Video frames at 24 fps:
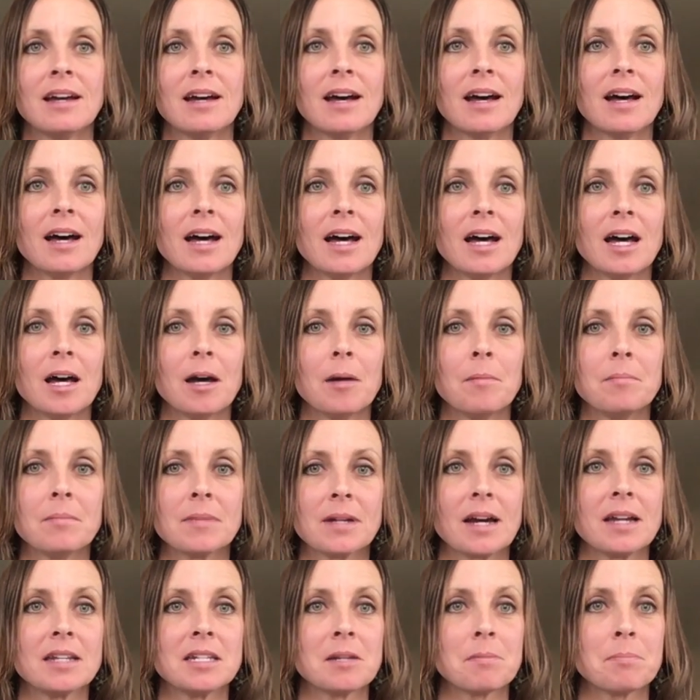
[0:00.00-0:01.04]

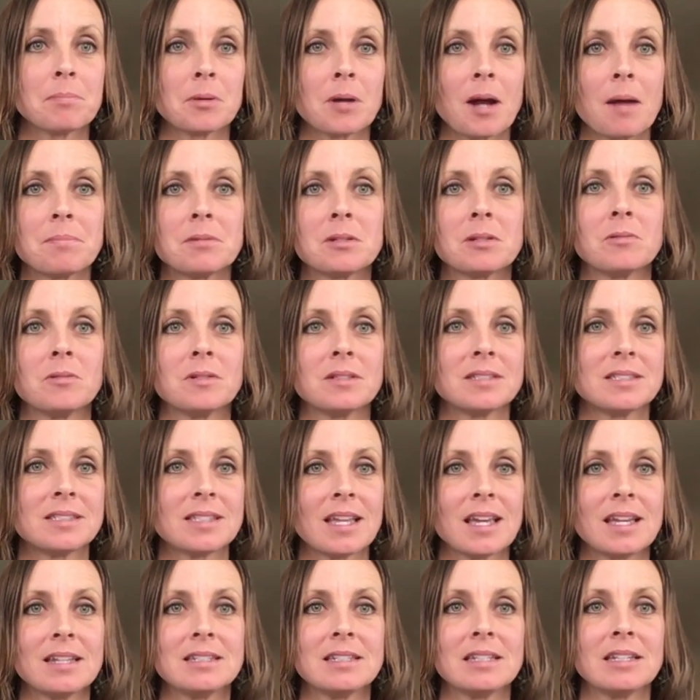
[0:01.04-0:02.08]
it prepped with
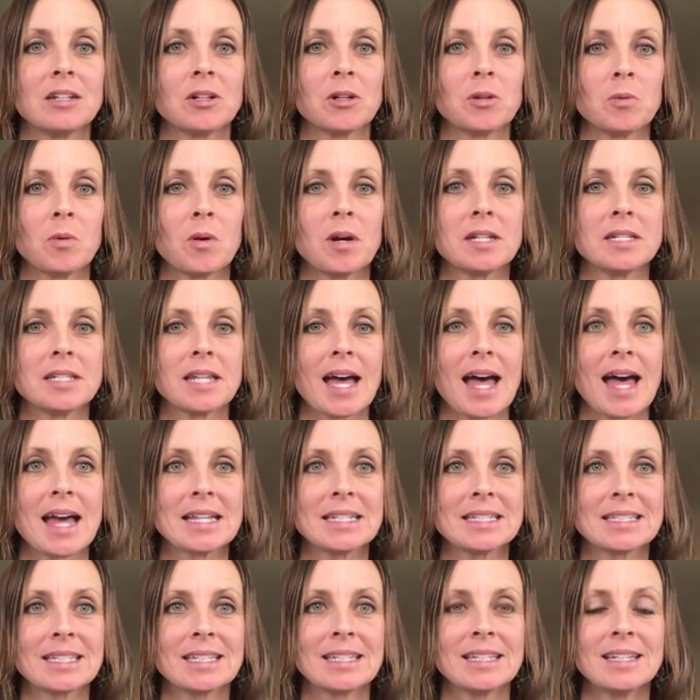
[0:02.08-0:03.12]
sanding or
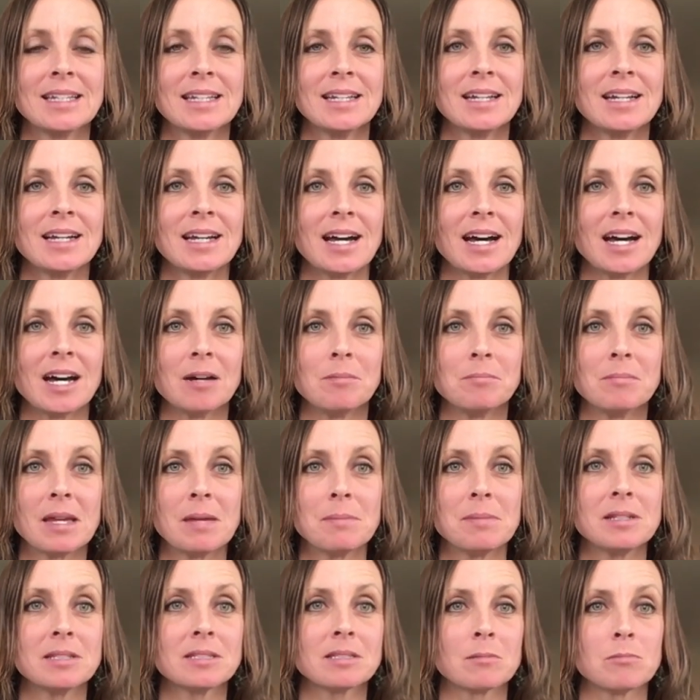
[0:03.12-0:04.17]
whatnot.
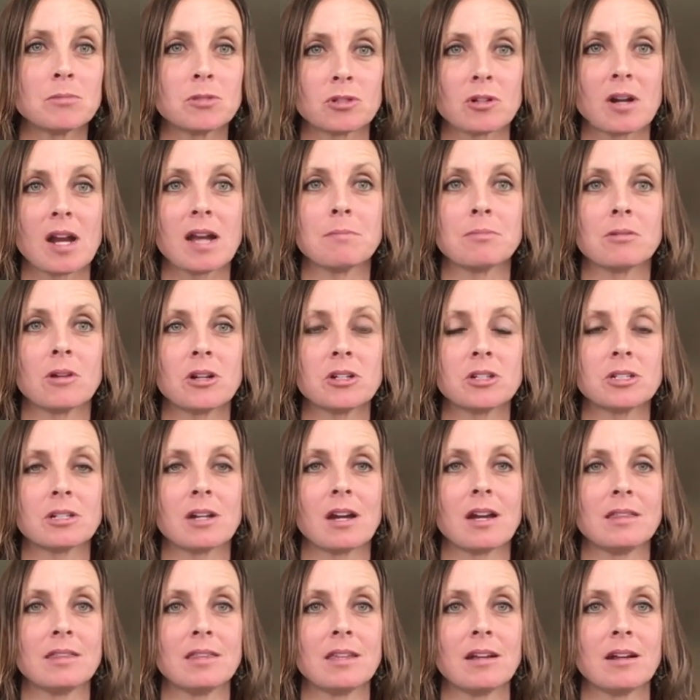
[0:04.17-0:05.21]
Maybe some dry brush
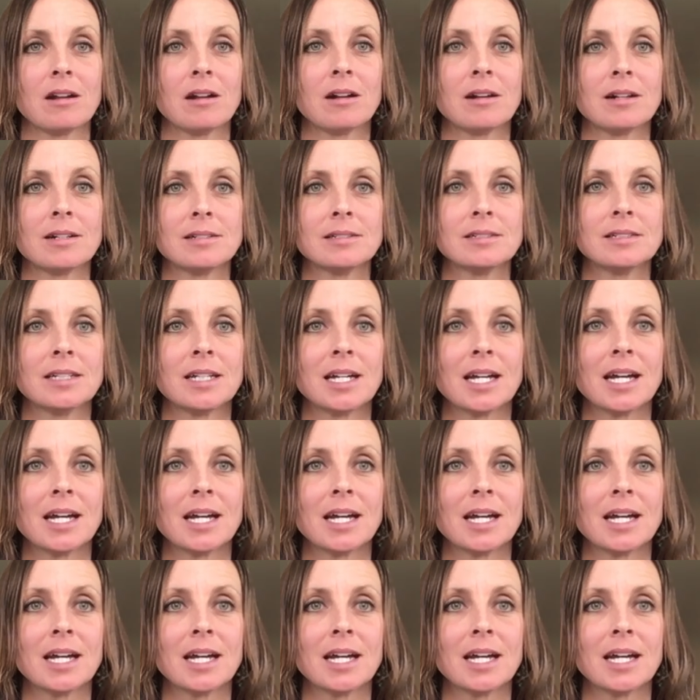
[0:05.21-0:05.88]
on there.